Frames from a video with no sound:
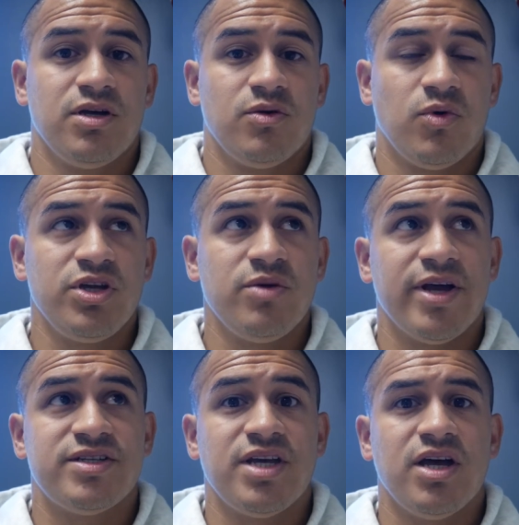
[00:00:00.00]
Well, you
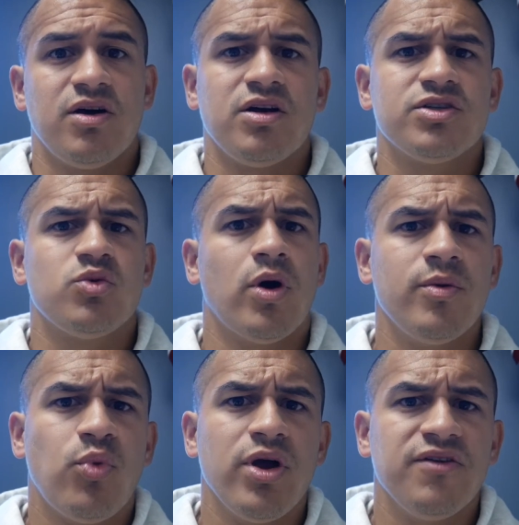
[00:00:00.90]
might say, oh, it's
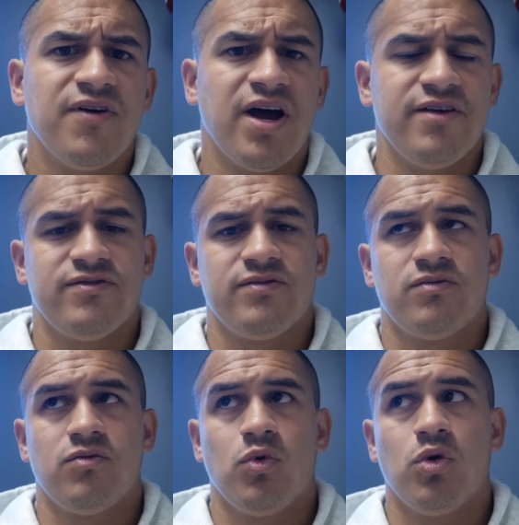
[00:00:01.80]
1.5,
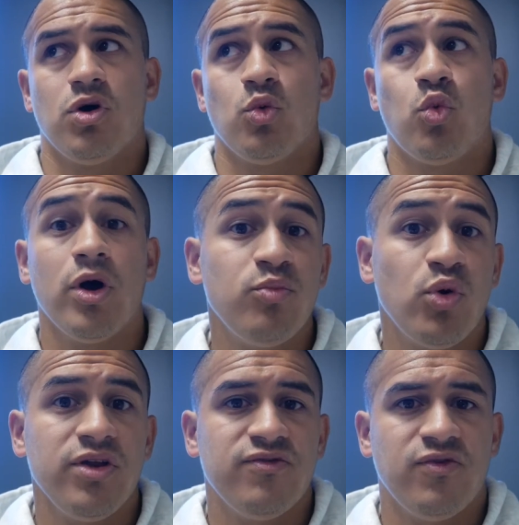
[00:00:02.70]
or
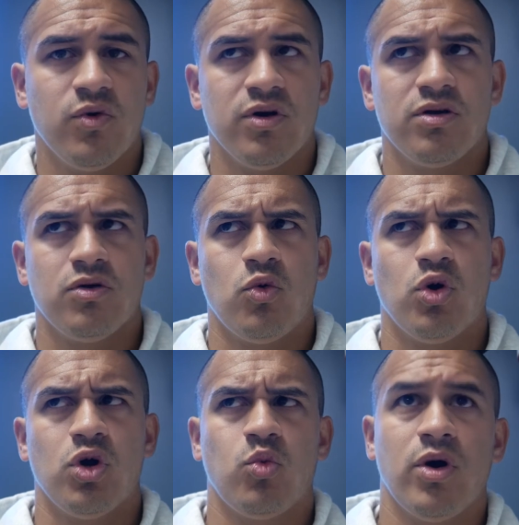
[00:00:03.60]
1.4, or
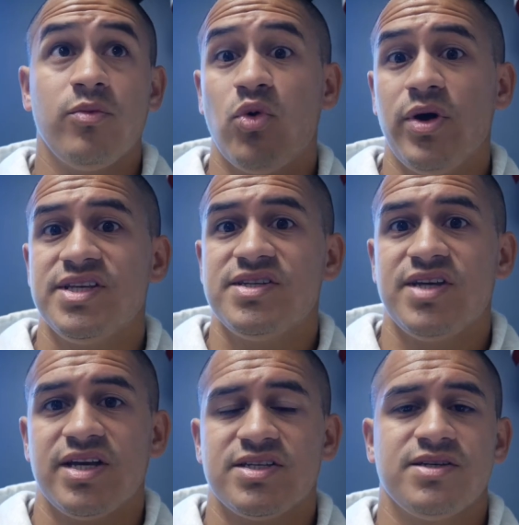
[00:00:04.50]

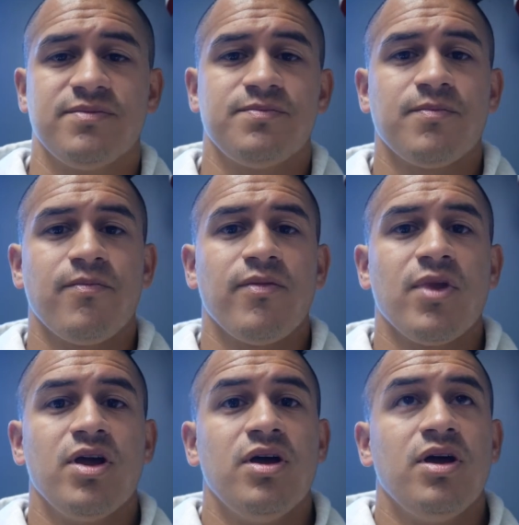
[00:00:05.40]
1.6.
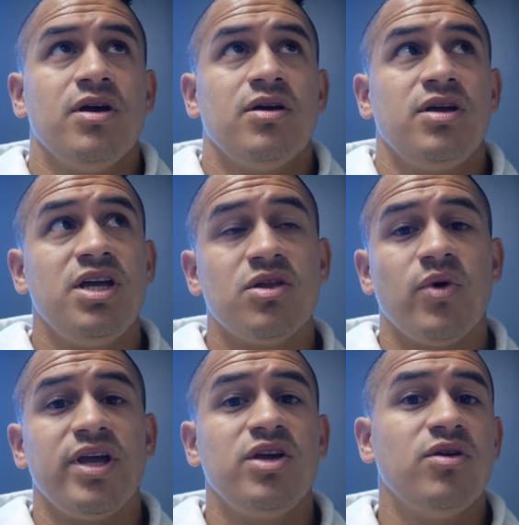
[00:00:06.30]
Either
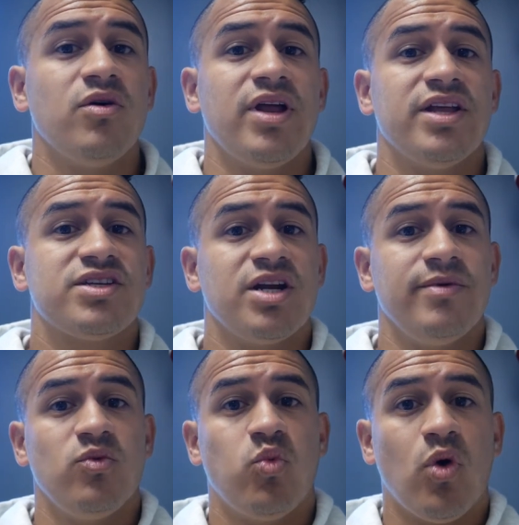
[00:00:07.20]
way, you know that it's going to
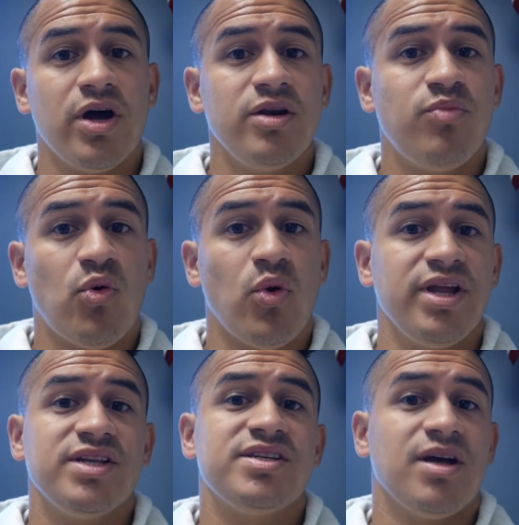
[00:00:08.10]
be 1
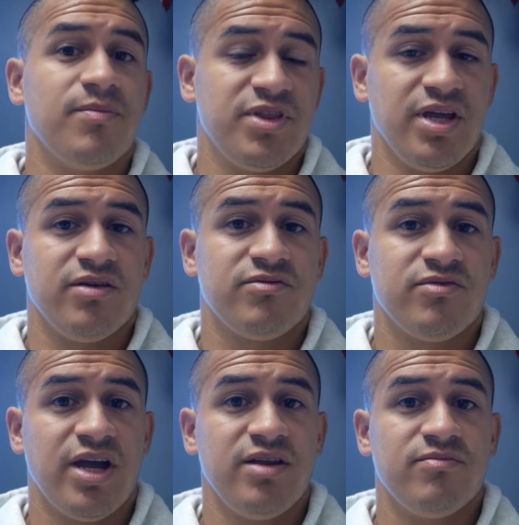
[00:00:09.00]
point something,
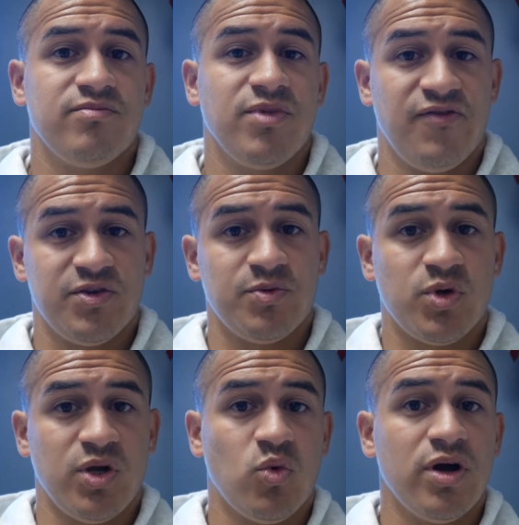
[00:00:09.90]
right? If it's
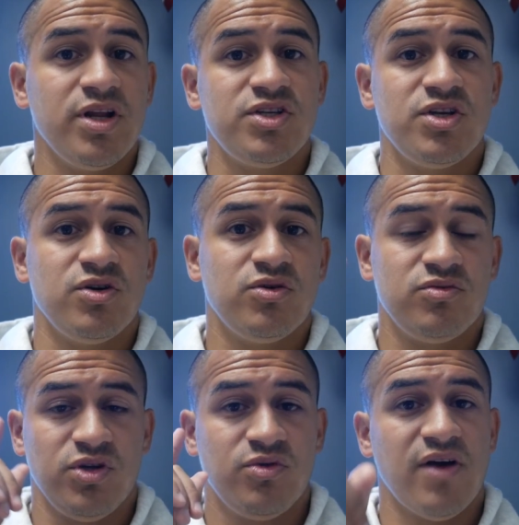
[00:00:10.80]
between 1 and 2,
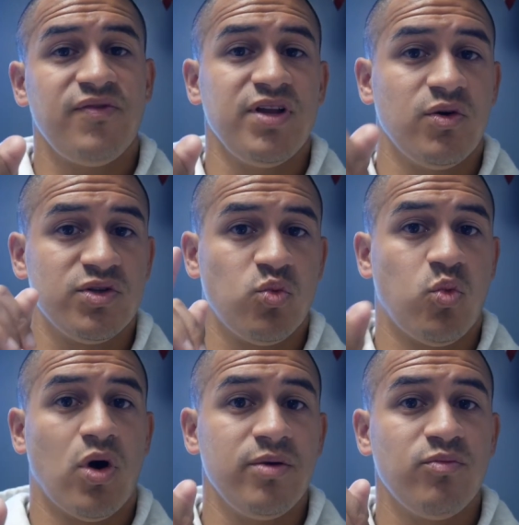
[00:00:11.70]
you definitely know it's
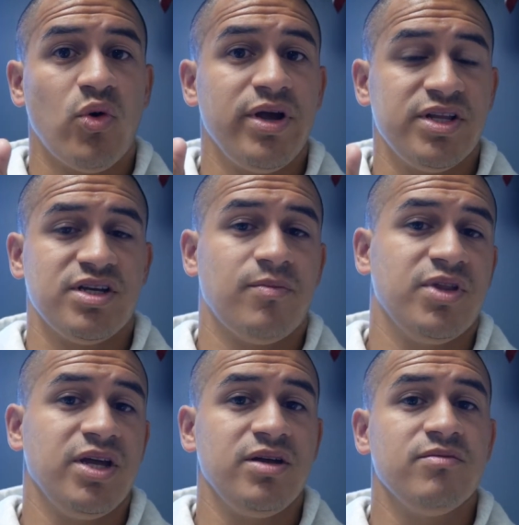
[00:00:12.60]
1 point
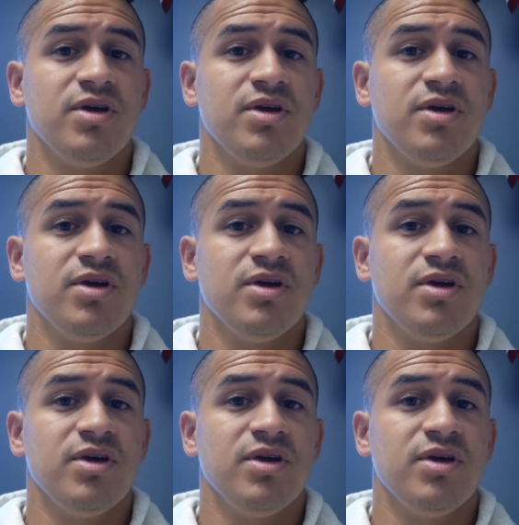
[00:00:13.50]
something.